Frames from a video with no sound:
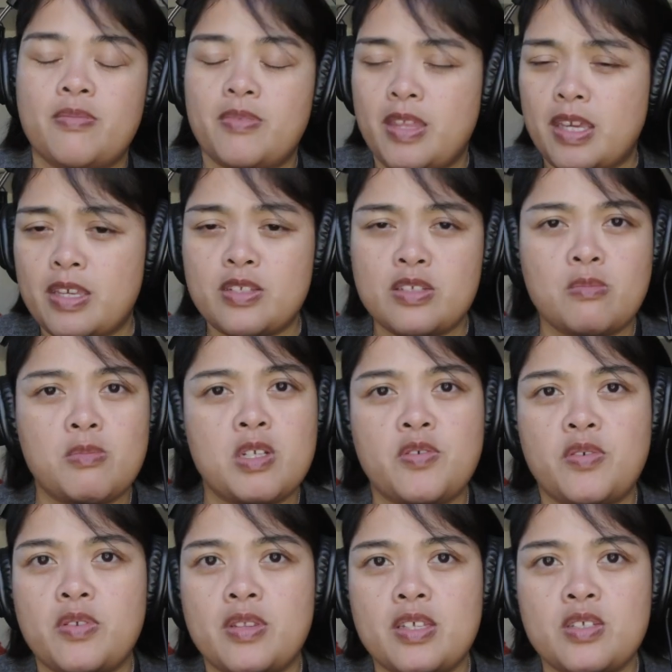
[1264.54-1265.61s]
Thank you so
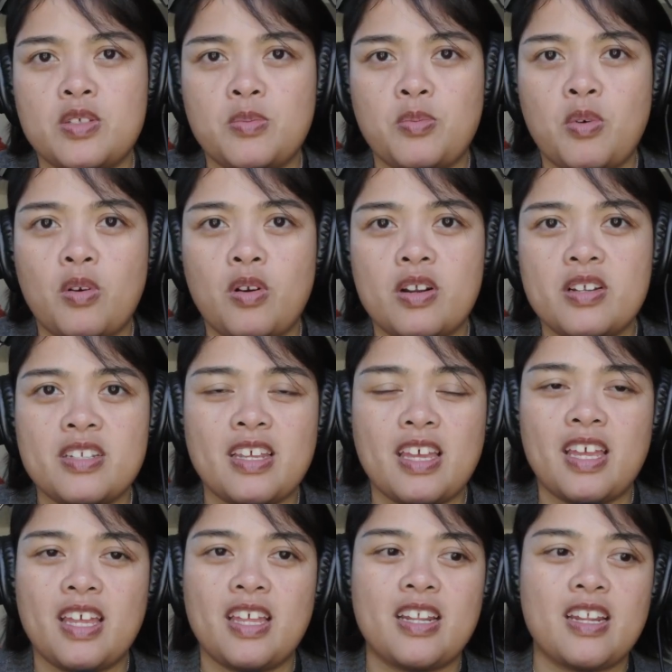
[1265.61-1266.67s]
much for this support,
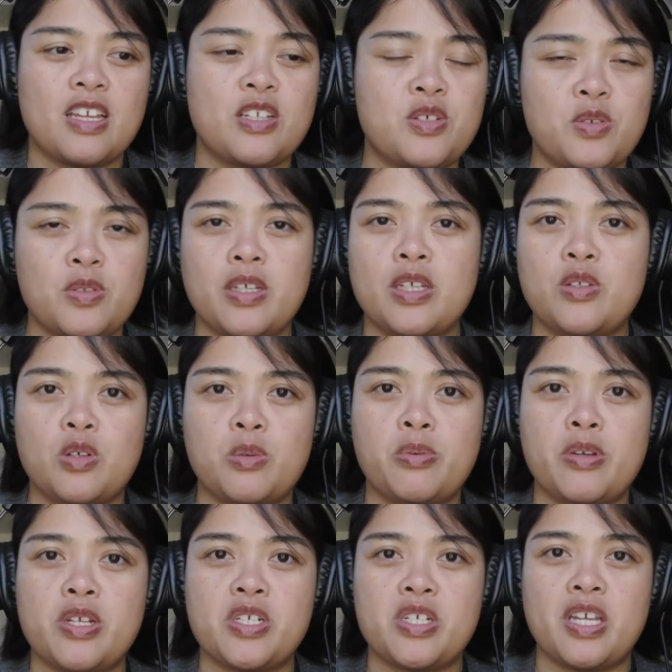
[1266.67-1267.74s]
and I truly do
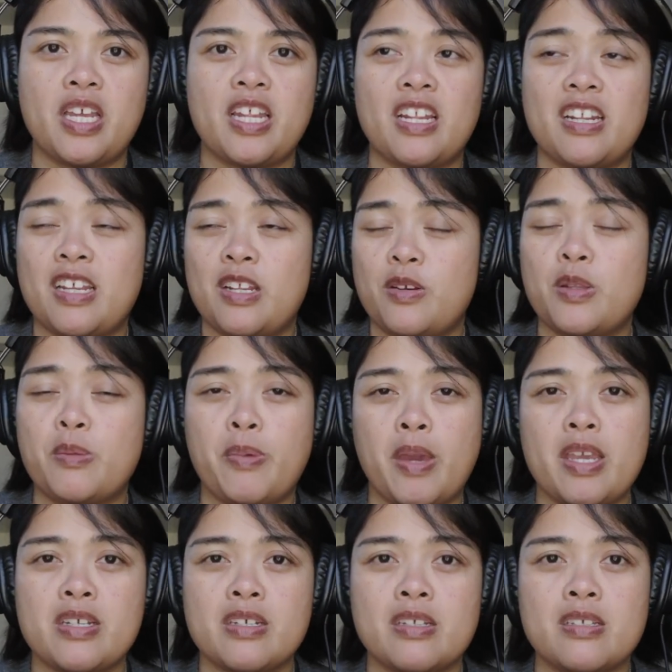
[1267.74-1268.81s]
appreciate it. And I know the
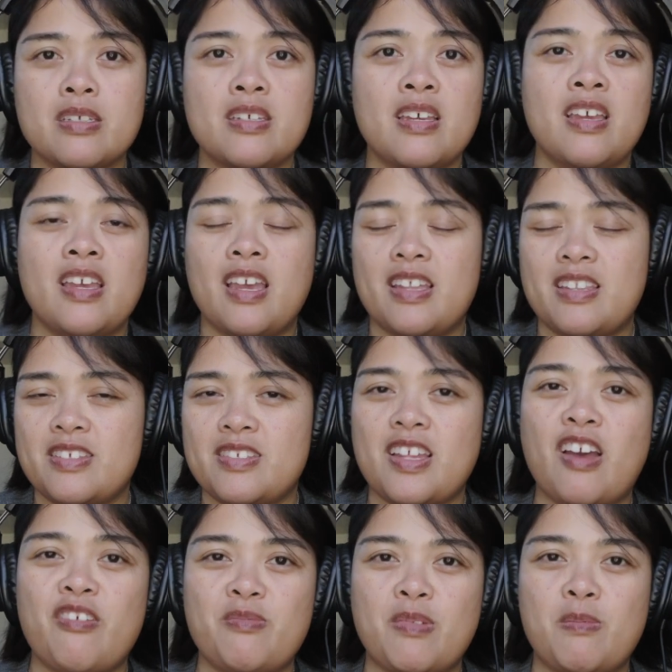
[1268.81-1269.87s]
patients and the
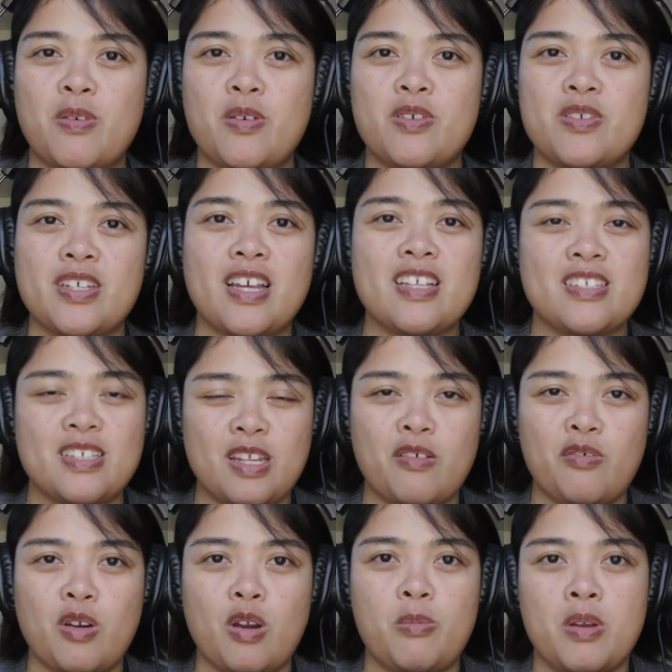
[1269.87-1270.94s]
staff members at City
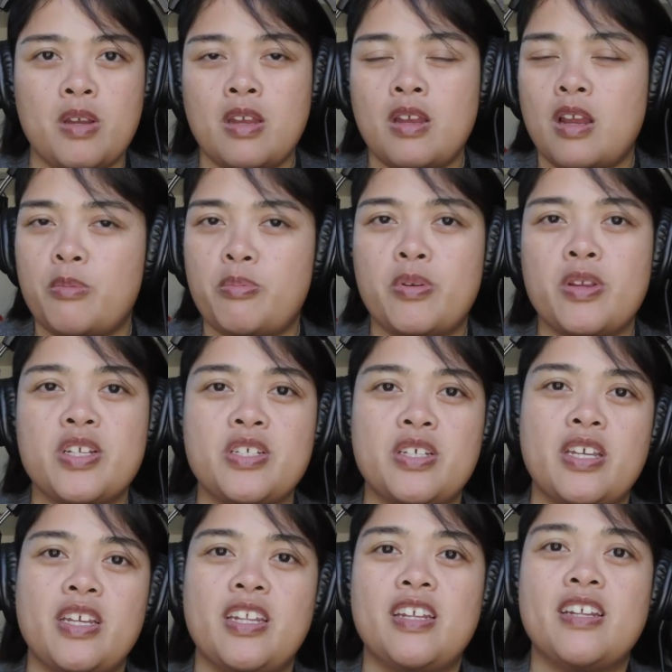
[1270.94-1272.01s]
of Hope
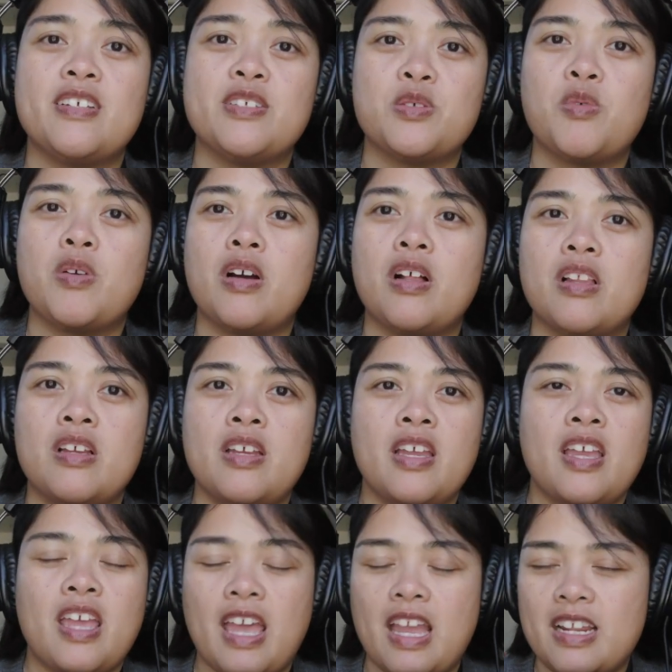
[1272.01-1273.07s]
appreciate it as well.
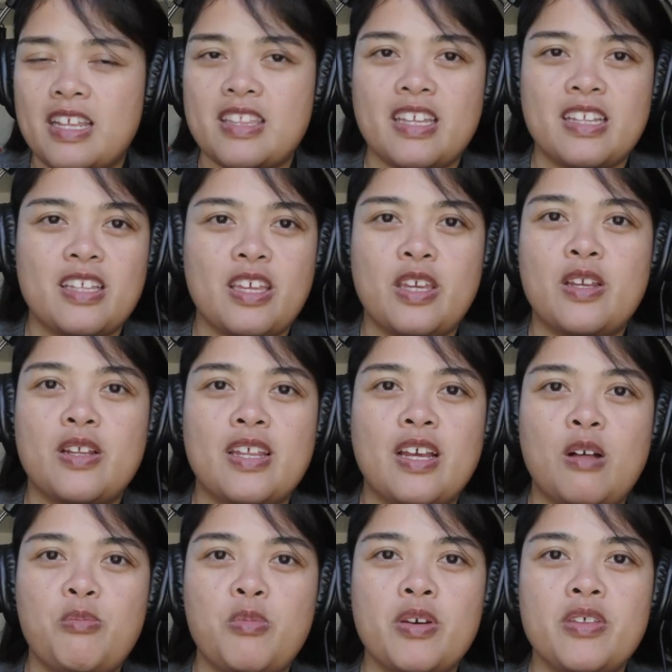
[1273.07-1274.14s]
Anything that you can
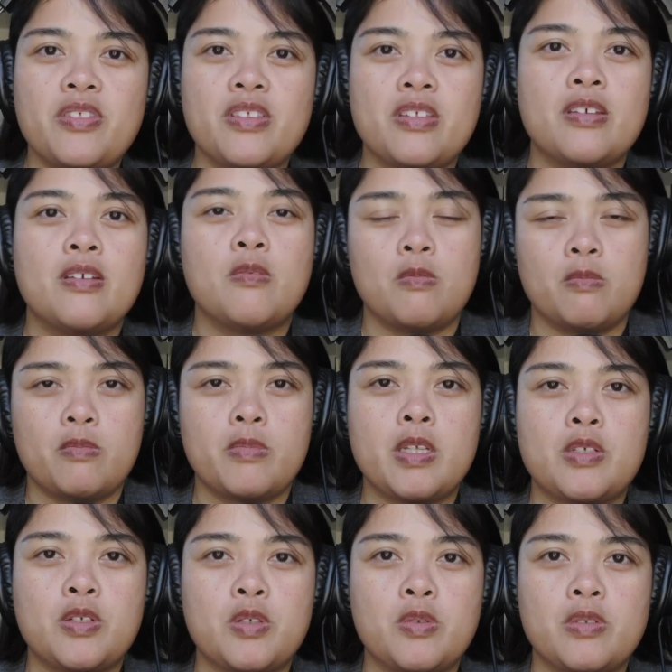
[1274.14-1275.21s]
help with,
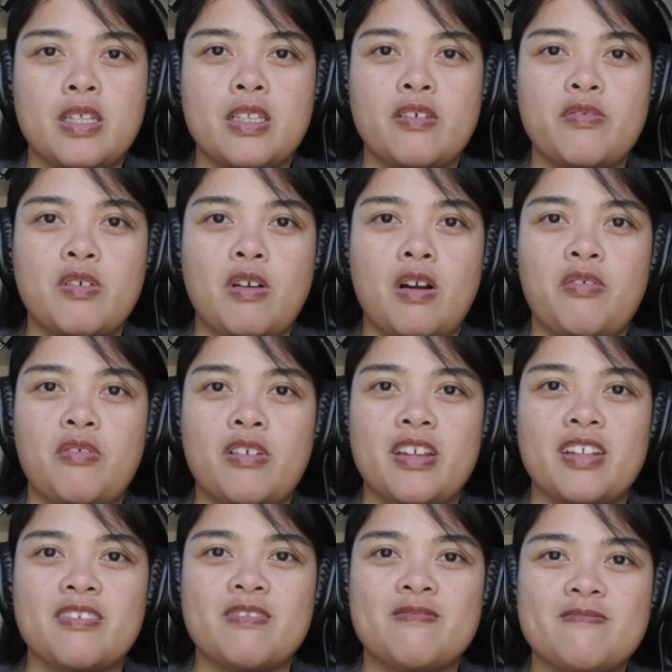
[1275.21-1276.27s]
we truly love you all for
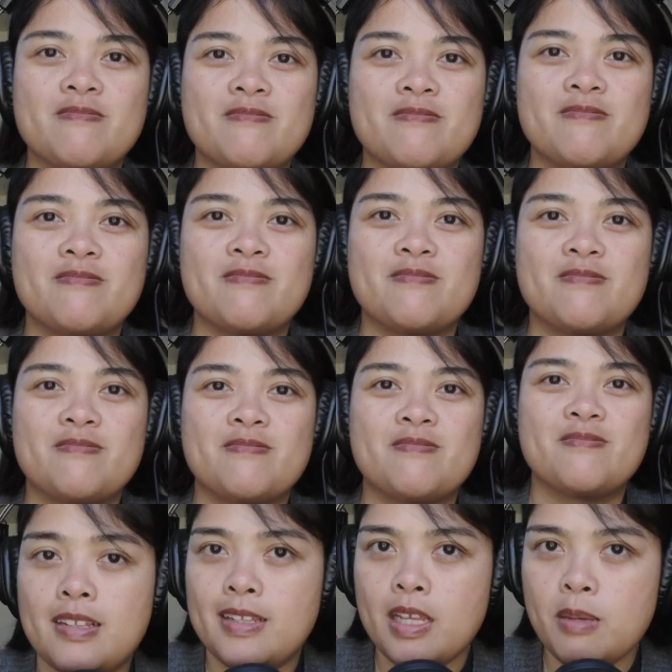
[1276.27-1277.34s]
it.
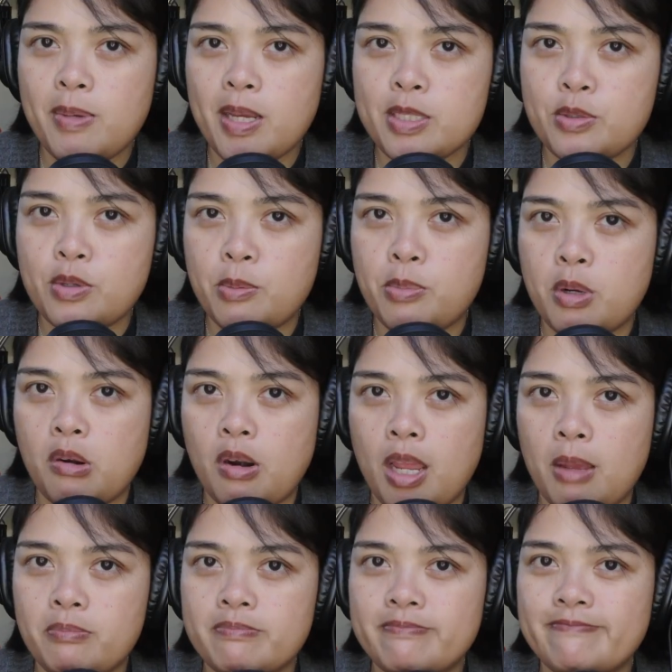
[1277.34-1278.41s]
Now back to our program.